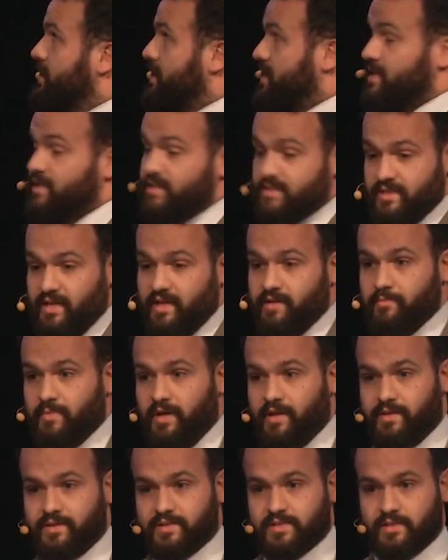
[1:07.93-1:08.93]
in 10
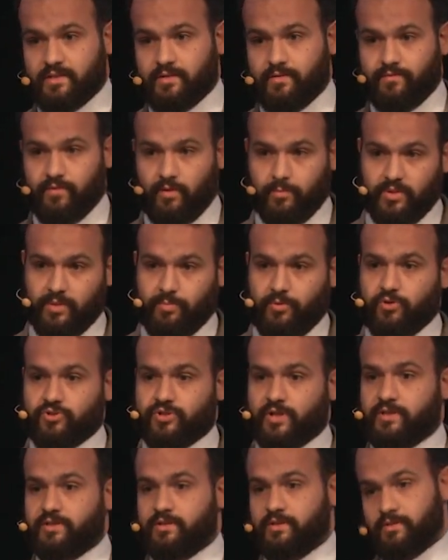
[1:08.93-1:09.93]
months from the
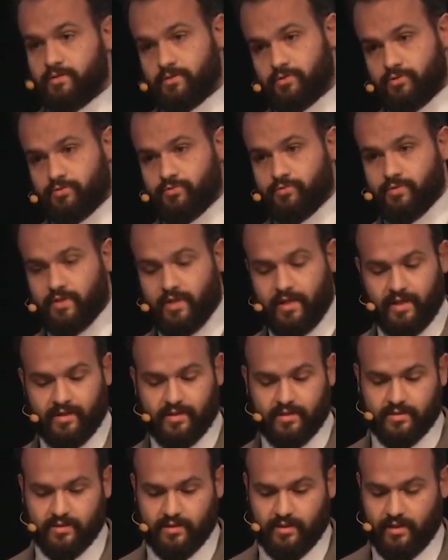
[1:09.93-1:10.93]
project to the
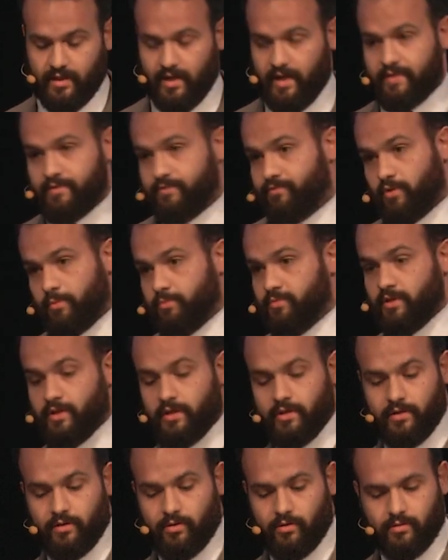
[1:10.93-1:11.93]
end and from
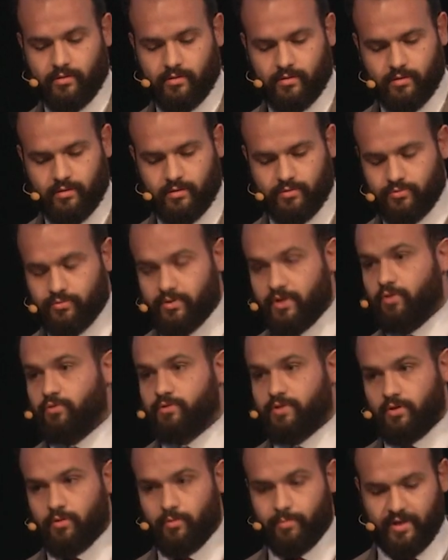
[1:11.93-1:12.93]
the to the
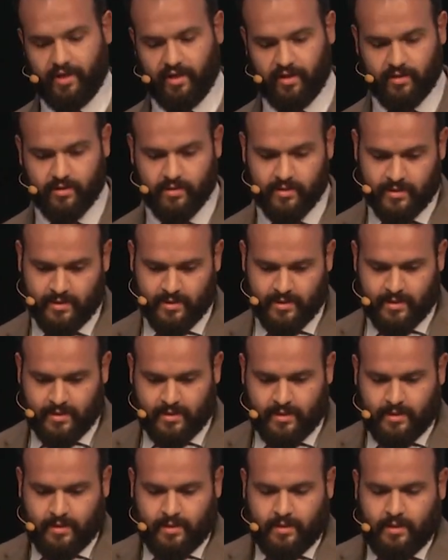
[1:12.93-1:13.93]
hotel opening.
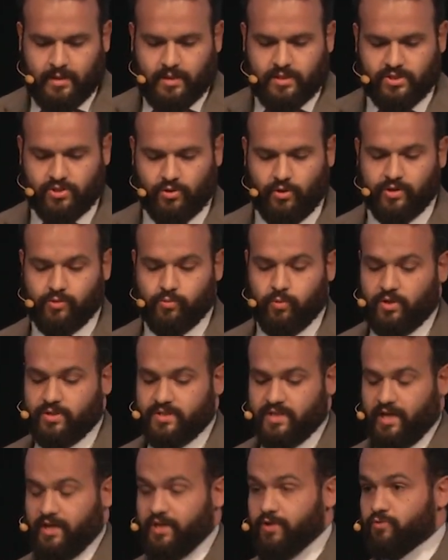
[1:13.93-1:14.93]
So it
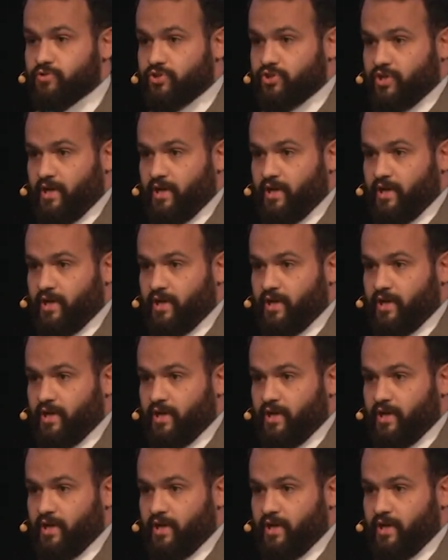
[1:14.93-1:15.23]
was a huge